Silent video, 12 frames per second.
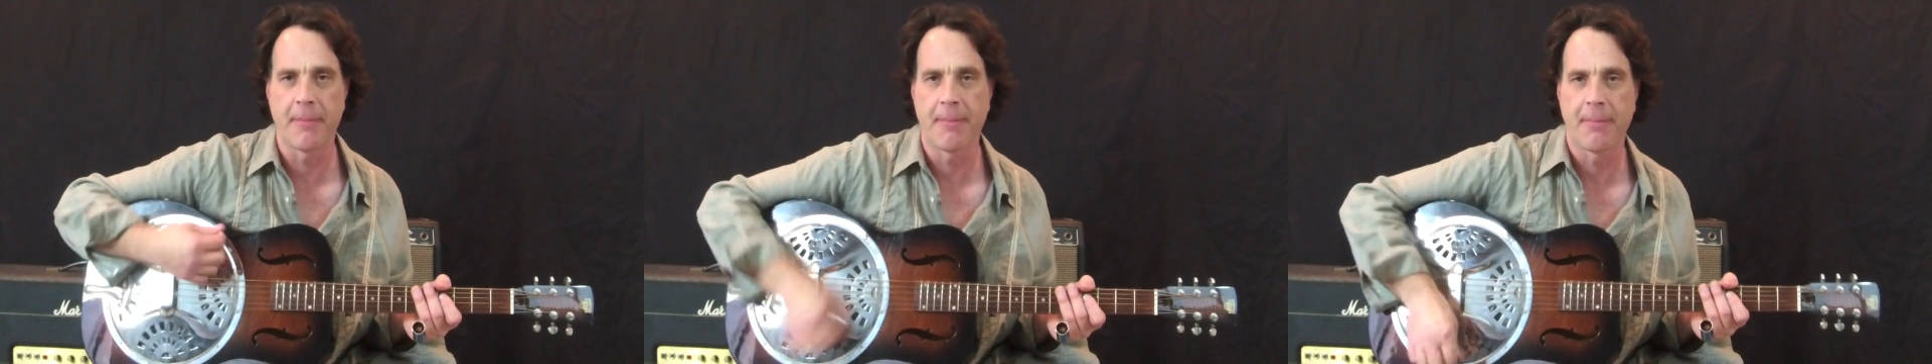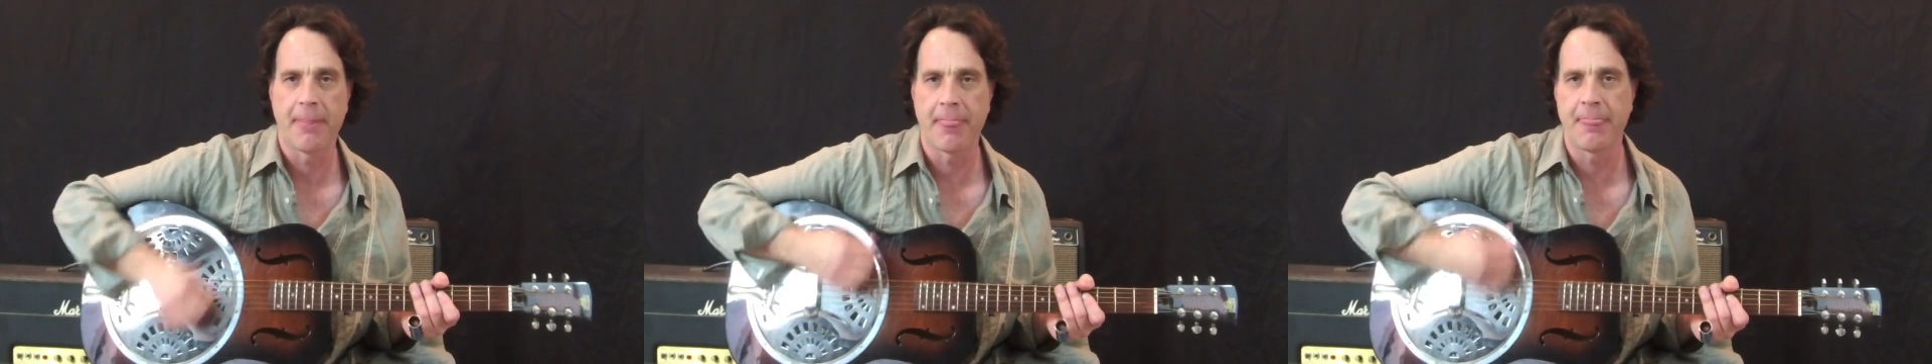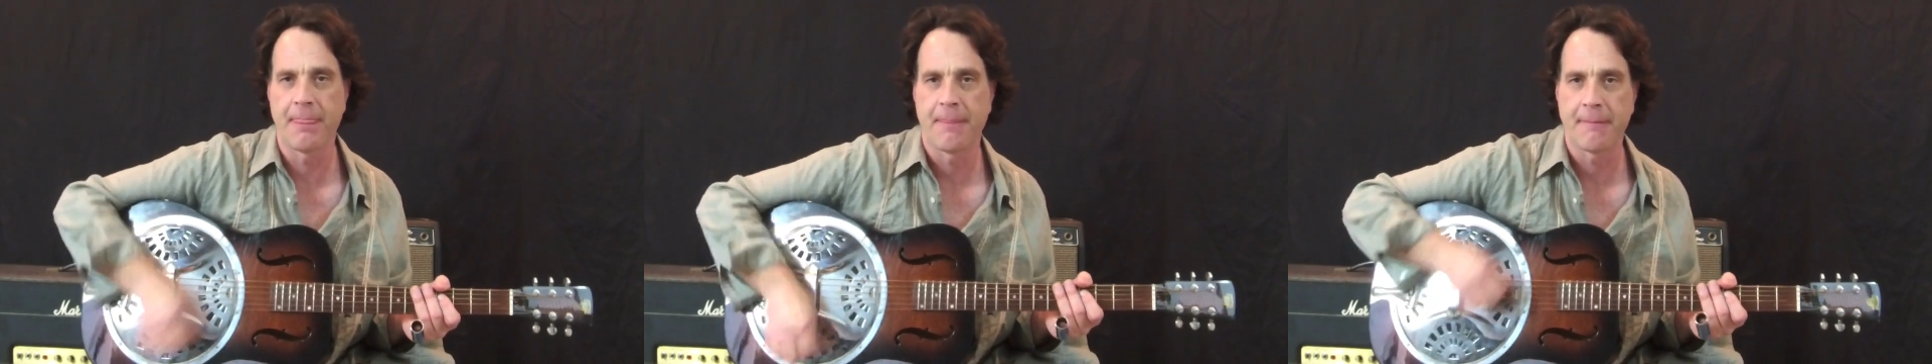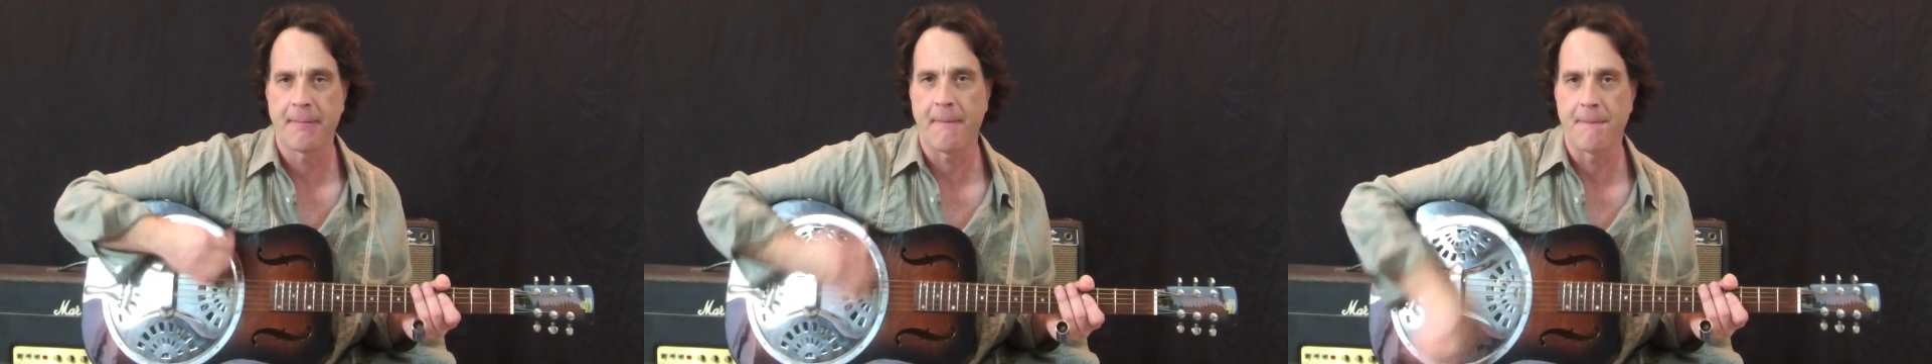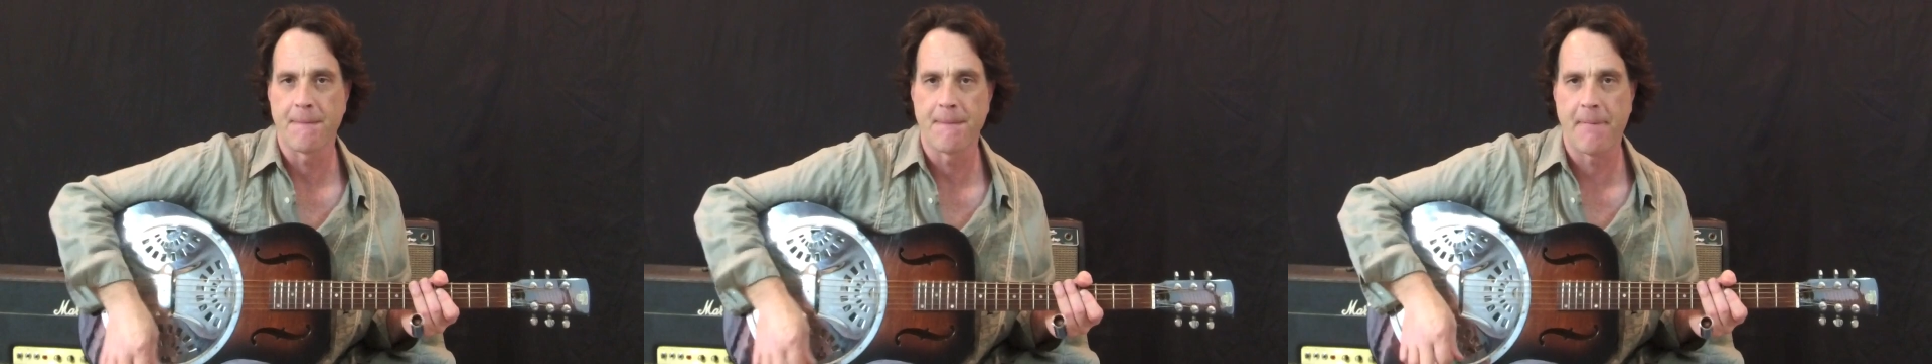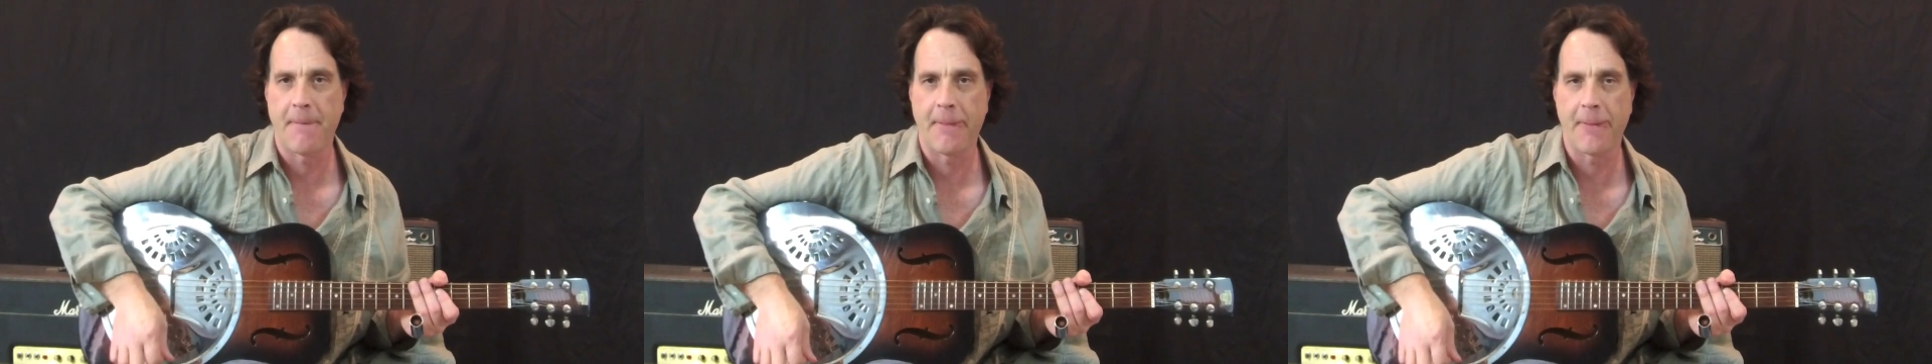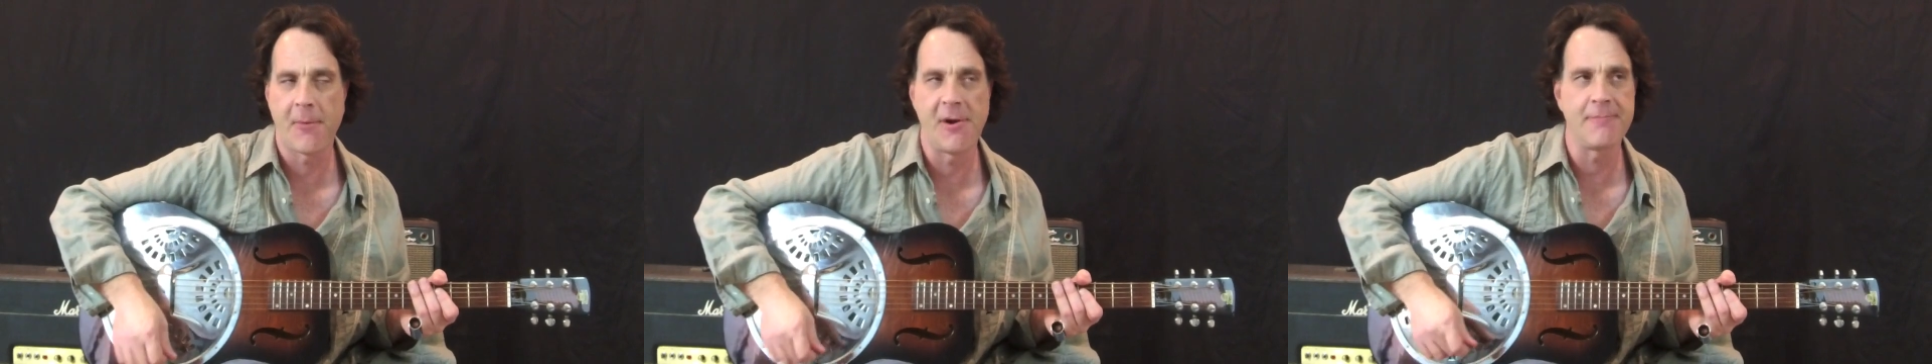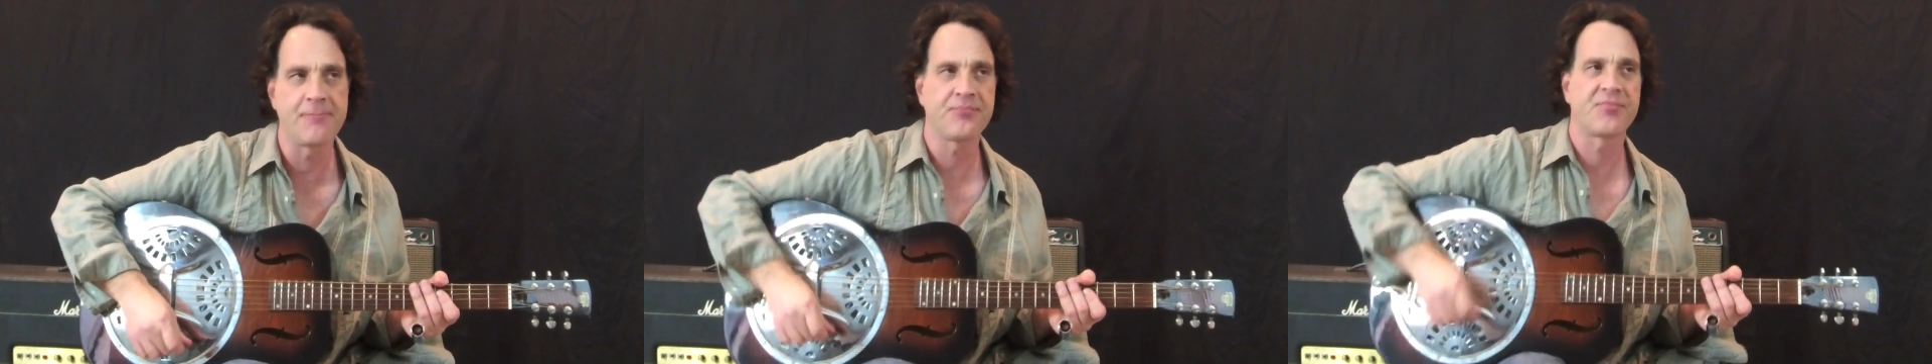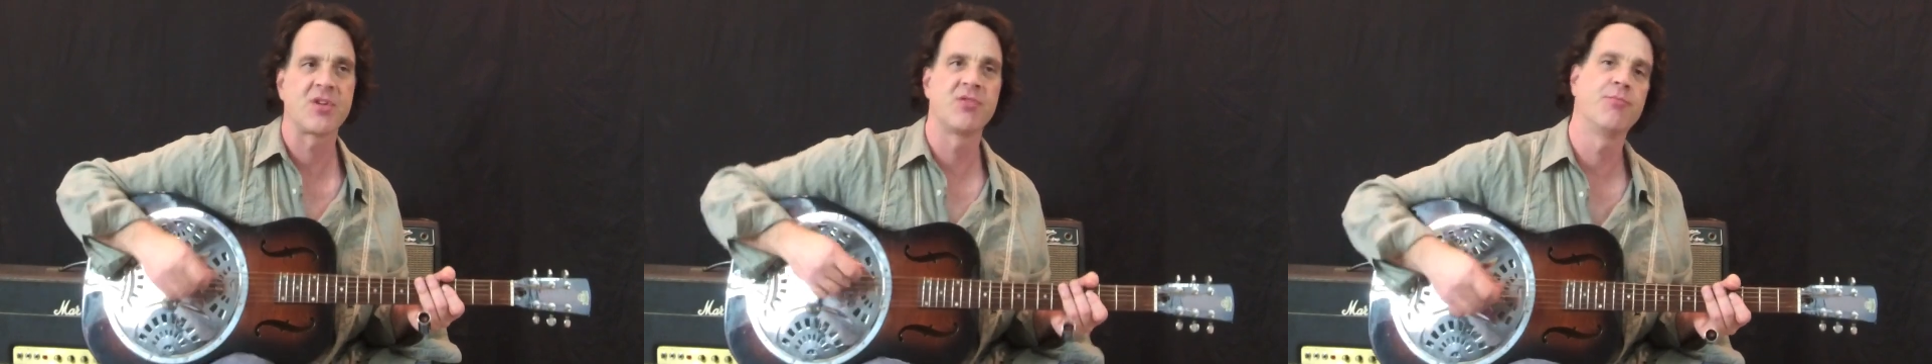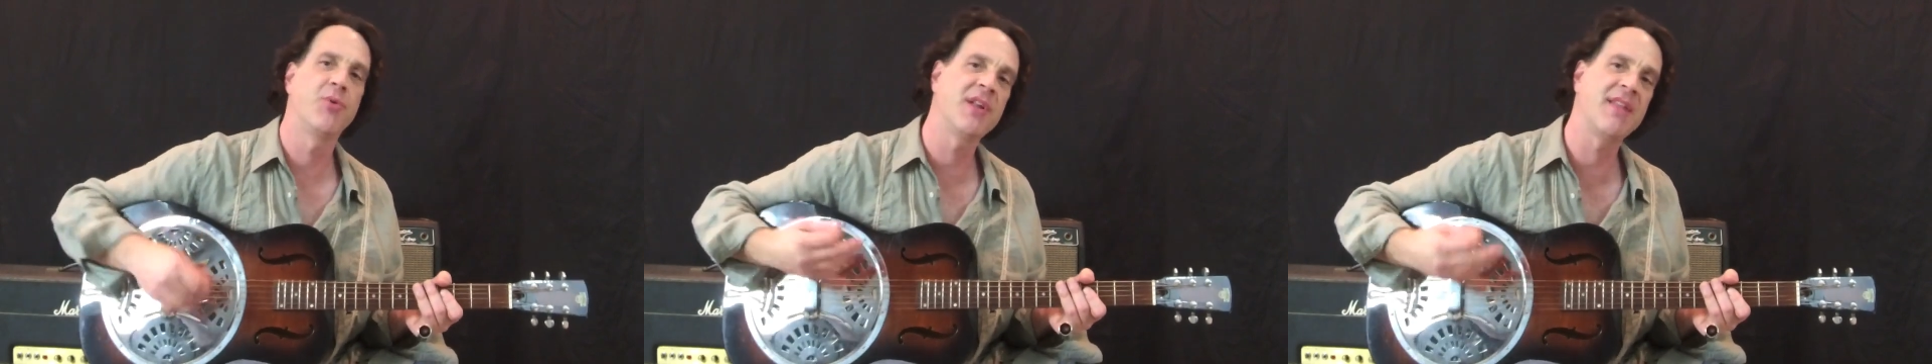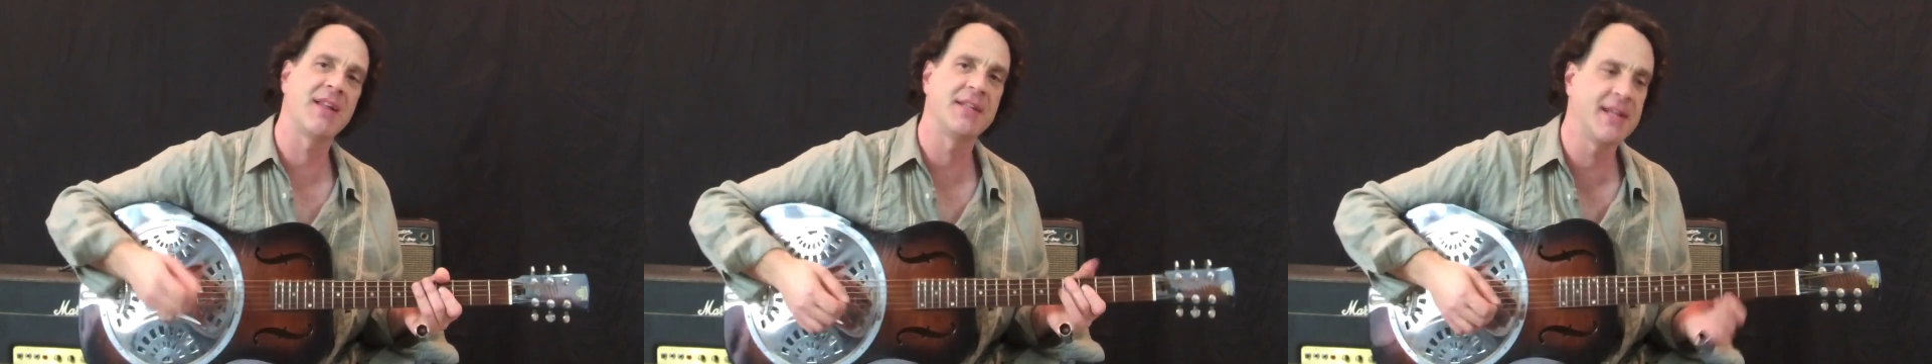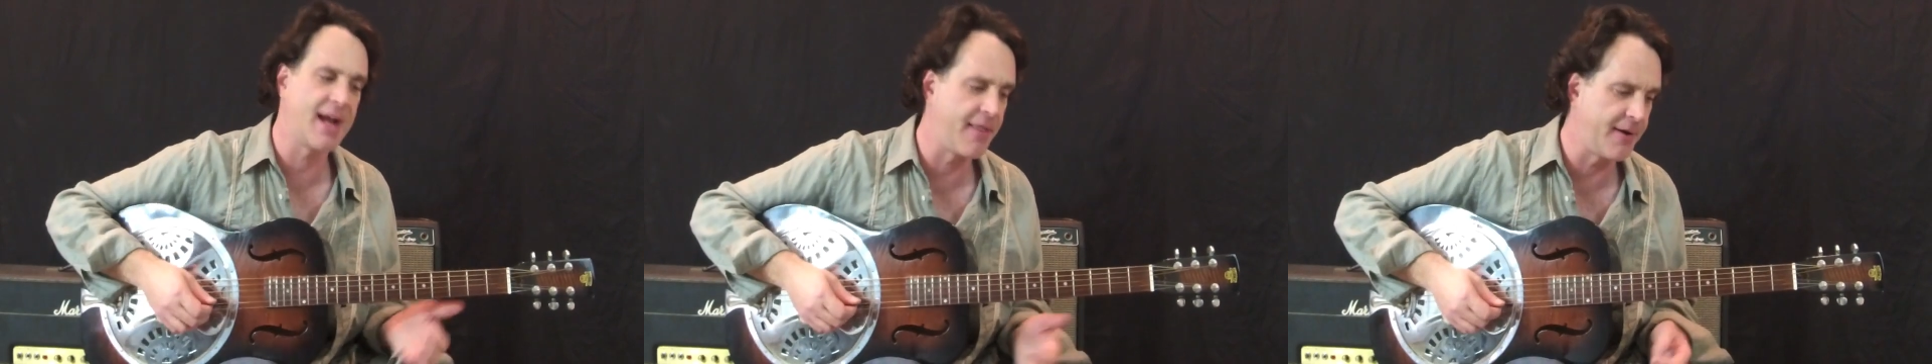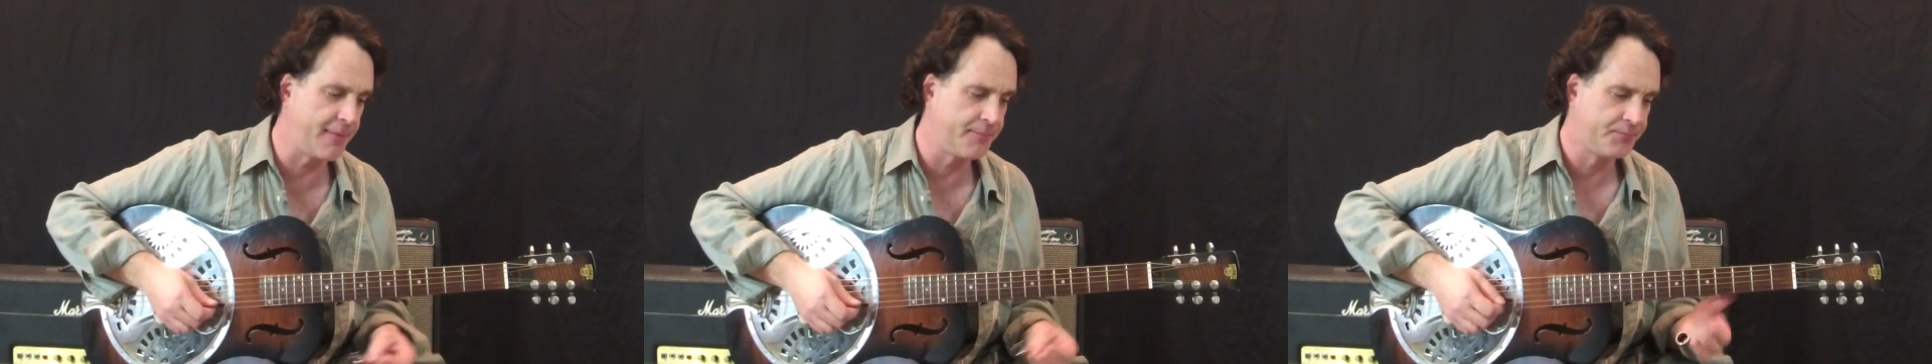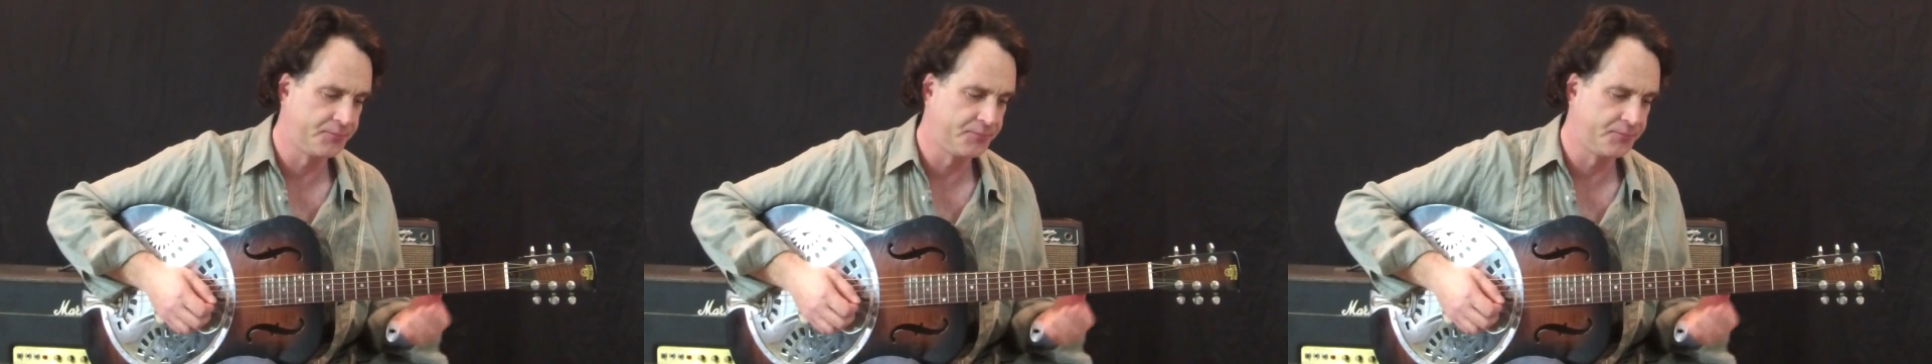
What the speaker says: All right? Putting that together.